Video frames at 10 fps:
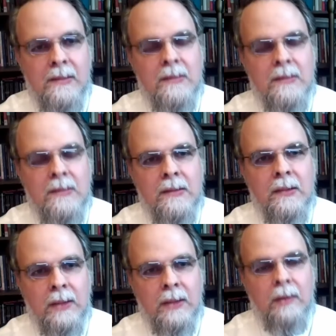
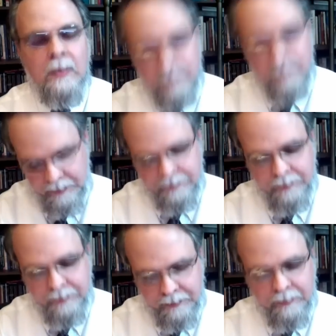
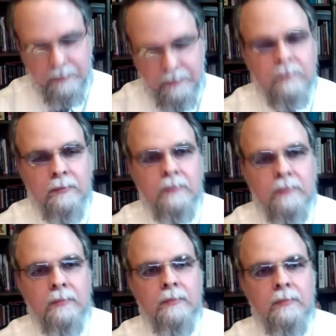
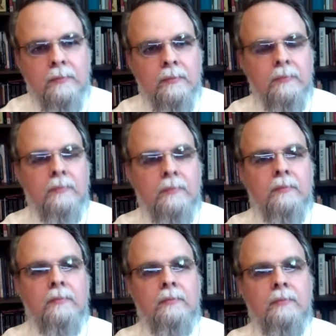
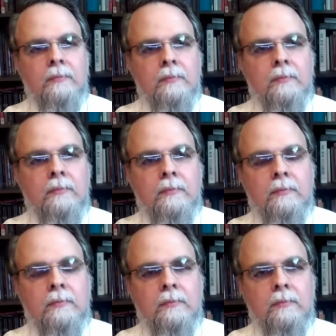
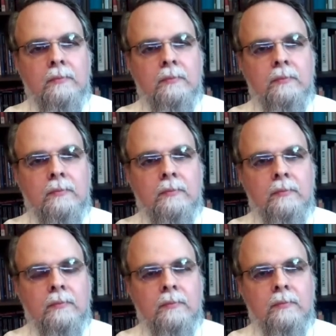
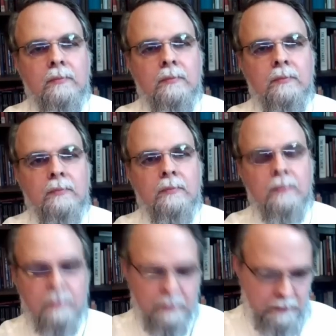
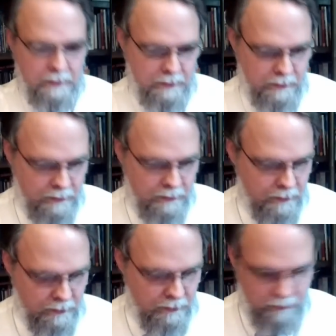
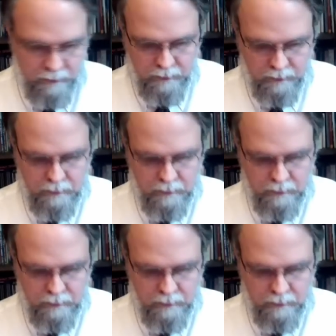(silent)